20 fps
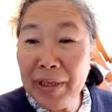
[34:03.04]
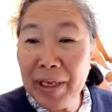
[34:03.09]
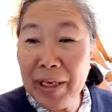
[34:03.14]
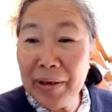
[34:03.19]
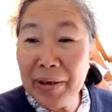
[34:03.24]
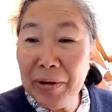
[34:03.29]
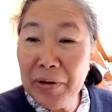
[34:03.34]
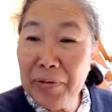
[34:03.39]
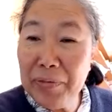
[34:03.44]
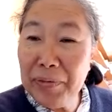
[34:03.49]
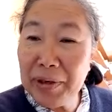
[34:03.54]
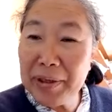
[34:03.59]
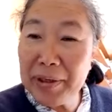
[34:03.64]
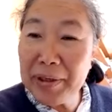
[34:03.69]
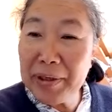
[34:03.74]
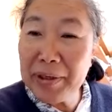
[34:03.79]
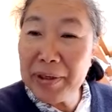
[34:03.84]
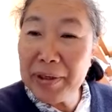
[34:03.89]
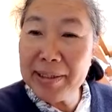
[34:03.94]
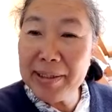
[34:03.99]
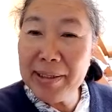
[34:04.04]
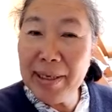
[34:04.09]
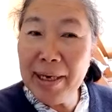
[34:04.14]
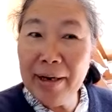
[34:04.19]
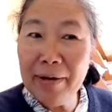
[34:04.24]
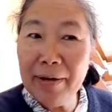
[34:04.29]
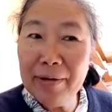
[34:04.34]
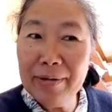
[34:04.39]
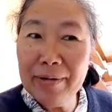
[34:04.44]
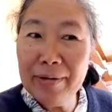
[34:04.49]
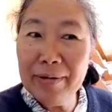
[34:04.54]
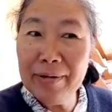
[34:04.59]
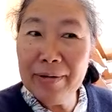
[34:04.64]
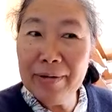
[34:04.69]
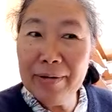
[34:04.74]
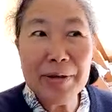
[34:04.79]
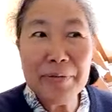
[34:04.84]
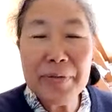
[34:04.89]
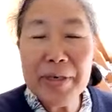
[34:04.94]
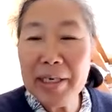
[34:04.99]
they go, because it's now, I mean,
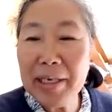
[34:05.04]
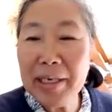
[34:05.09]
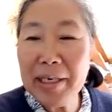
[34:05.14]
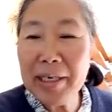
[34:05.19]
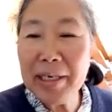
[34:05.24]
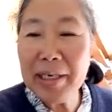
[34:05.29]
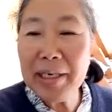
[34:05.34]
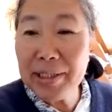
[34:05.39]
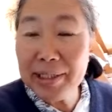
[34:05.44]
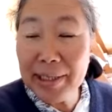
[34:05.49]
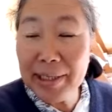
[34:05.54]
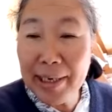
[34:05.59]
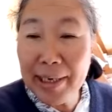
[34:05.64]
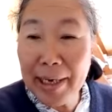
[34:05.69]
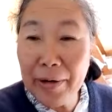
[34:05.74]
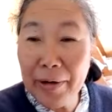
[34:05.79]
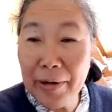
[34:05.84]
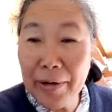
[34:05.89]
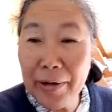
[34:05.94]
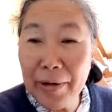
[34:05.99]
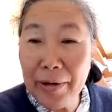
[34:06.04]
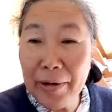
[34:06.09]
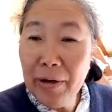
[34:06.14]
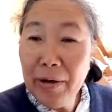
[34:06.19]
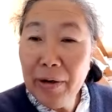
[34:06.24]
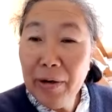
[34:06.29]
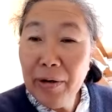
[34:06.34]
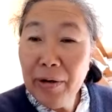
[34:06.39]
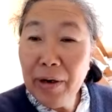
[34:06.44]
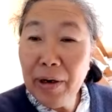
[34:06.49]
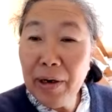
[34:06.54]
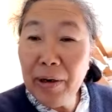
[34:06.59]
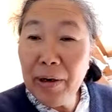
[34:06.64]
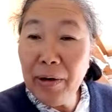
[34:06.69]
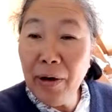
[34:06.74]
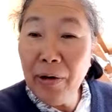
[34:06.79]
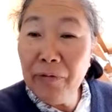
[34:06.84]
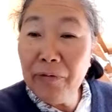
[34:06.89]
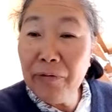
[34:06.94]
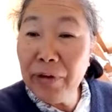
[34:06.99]
so many countries are now
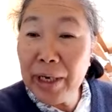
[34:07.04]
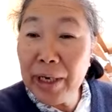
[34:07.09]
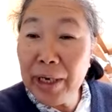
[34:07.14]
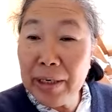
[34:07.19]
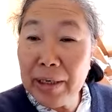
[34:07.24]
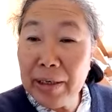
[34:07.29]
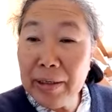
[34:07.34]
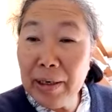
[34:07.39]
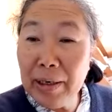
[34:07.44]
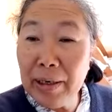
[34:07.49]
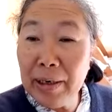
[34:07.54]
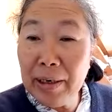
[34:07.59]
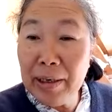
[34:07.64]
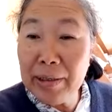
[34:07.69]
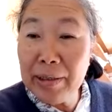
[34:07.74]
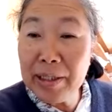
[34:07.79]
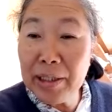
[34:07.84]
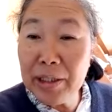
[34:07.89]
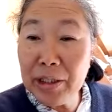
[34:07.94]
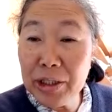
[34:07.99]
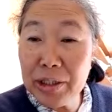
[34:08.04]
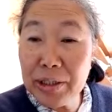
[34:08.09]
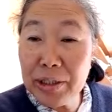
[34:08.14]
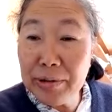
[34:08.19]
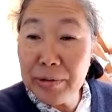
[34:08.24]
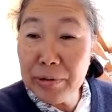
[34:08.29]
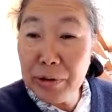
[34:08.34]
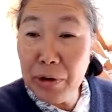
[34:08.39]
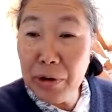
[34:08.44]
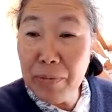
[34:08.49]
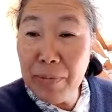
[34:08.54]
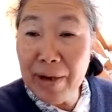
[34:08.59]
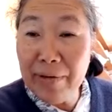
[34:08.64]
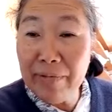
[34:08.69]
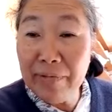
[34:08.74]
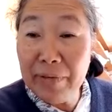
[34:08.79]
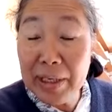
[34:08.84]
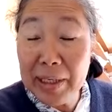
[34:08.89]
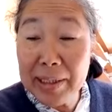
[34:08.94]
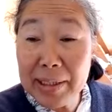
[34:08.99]
offering digital
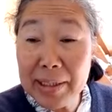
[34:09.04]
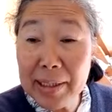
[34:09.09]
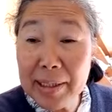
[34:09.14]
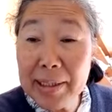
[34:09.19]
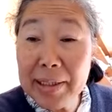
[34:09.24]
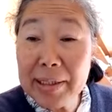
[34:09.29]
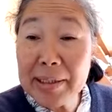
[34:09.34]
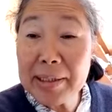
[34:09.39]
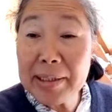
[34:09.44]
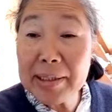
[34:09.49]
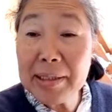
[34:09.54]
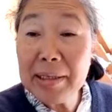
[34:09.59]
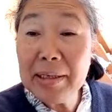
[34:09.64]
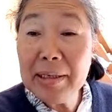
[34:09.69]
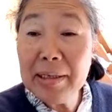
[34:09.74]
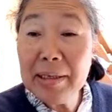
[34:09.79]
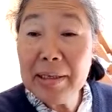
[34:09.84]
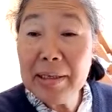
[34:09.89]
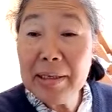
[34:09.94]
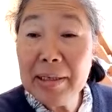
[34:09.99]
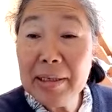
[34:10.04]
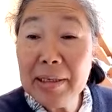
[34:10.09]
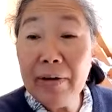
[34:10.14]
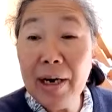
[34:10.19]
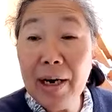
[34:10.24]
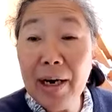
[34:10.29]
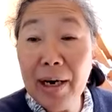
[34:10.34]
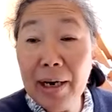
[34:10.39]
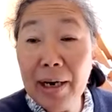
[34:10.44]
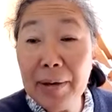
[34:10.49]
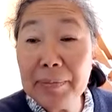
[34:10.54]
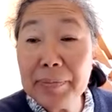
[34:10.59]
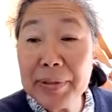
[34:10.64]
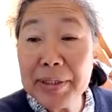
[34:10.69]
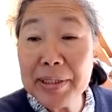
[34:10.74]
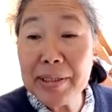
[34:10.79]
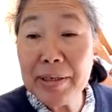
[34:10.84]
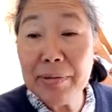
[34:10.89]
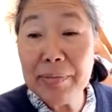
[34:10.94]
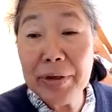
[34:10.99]
nomad visas. There are
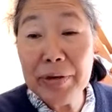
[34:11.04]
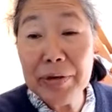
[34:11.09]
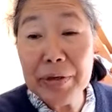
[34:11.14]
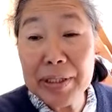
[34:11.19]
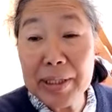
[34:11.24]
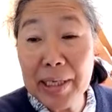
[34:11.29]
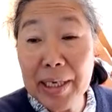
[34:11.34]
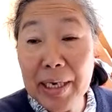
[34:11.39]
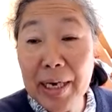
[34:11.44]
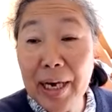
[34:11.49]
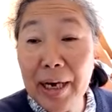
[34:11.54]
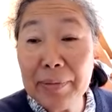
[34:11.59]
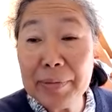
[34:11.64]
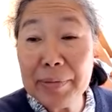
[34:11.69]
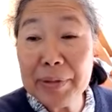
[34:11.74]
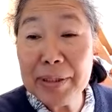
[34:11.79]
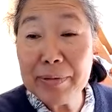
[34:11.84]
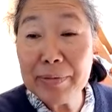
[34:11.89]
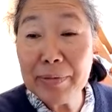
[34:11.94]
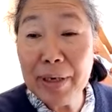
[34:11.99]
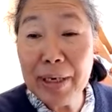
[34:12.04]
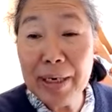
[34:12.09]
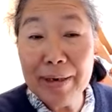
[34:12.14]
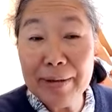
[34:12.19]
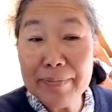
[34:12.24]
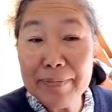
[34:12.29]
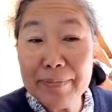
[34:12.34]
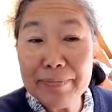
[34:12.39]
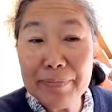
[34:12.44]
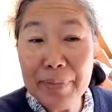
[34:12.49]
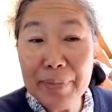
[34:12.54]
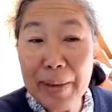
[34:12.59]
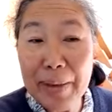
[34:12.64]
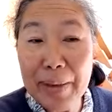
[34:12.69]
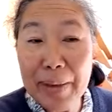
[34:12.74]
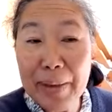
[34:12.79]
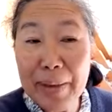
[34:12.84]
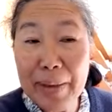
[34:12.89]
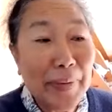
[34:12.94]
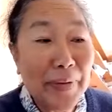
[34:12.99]
hubs, community hubs, where
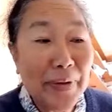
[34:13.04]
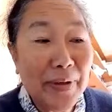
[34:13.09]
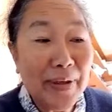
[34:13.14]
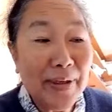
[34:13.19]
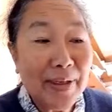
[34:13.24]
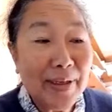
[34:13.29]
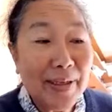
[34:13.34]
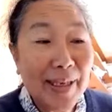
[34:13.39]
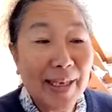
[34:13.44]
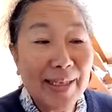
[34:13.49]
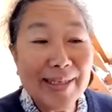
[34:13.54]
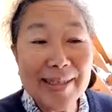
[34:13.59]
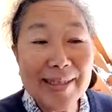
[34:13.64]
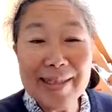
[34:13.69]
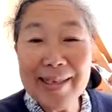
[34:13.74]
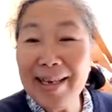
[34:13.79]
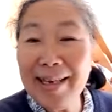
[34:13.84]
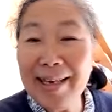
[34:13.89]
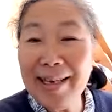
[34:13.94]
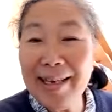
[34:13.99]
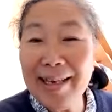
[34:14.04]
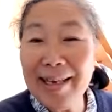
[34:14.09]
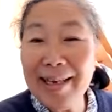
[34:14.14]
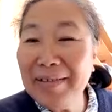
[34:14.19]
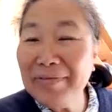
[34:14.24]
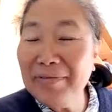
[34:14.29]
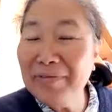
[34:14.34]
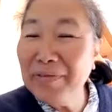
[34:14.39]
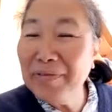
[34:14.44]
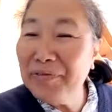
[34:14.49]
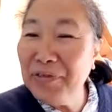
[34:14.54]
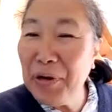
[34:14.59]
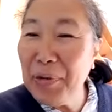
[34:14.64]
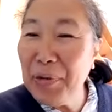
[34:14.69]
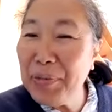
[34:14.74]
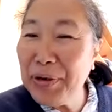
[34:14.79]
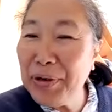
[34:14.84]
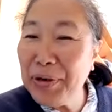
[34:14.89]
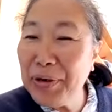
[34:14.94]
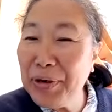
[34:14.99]
people get together and
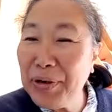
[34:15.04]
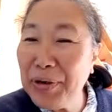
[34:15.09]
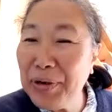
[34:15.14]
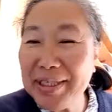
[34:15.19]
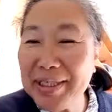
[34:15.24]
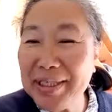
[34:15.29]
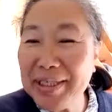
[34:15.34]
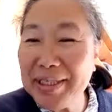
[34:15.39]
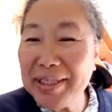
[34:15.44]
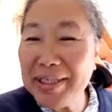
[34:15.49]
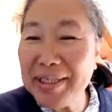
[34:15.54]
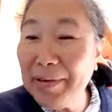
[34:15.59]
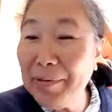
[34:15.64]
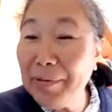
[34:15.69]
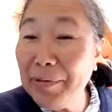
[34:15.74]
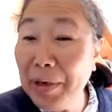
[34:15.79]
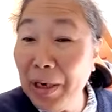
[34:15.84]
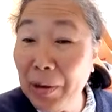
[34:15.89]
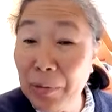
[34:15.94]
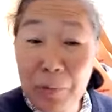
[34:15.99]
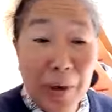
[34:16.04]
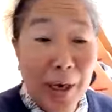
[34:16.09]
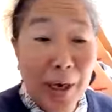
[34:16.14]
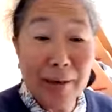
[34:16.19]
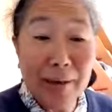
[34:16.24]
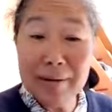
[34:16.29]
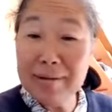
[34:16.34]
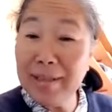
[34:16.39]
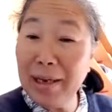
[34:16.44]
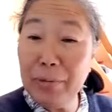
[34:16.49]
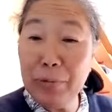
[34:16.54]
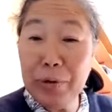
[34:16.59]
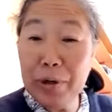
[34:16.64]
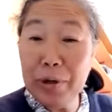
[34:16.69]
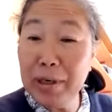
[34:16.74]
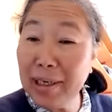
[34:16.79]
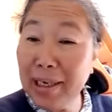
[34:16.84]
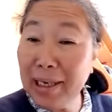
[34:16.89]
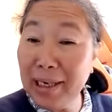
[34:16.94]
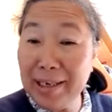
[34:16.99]
form community while they're
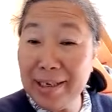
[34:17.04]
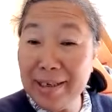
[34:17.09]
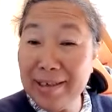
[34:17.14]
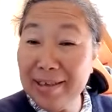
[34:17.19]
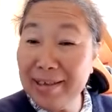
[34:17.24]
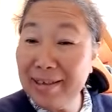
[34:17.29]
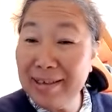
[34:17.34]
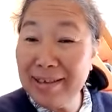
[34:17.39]
working.